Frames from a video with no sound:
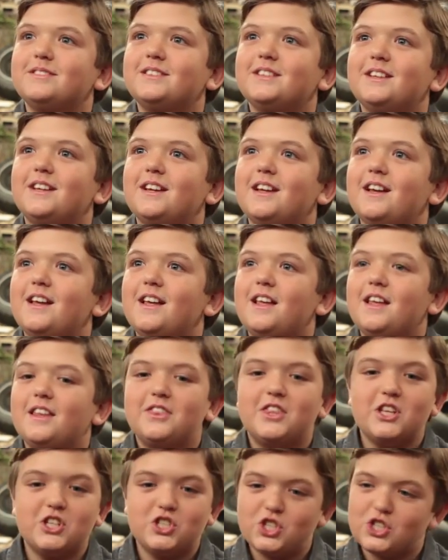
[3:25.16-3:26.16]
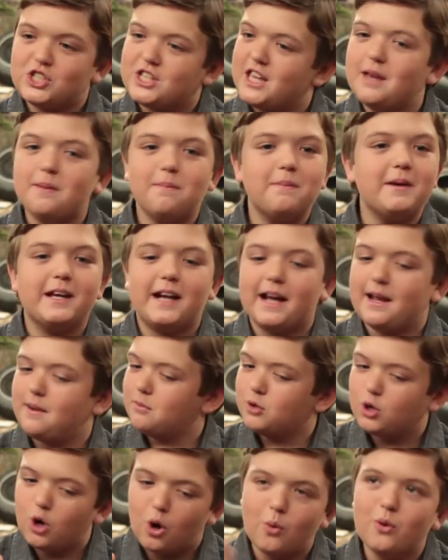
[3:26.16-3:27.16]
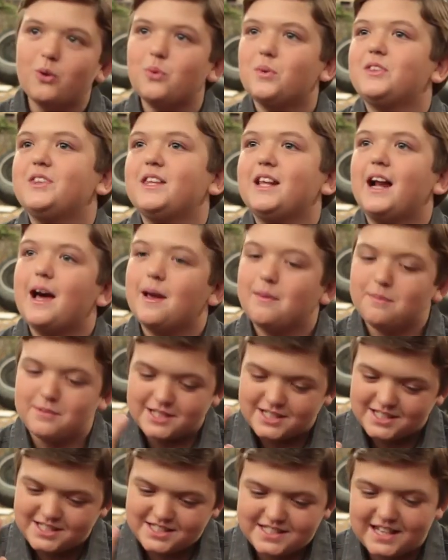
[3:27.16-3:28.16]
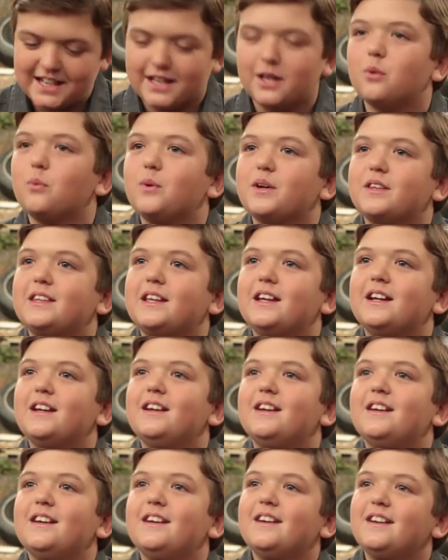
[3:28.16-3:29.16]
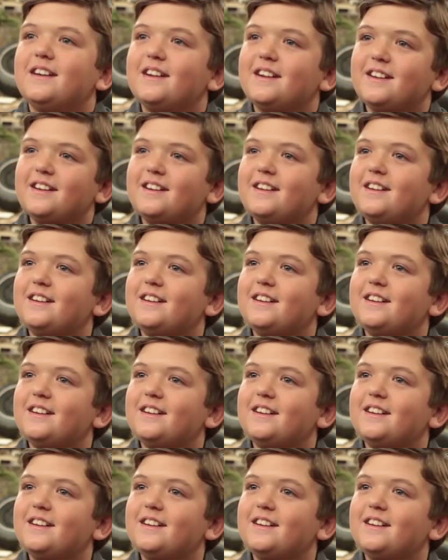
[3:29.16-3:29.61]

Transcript: It feels like you have. Just hit me and I'm going with it. I am sticking it. with it. I think it should be a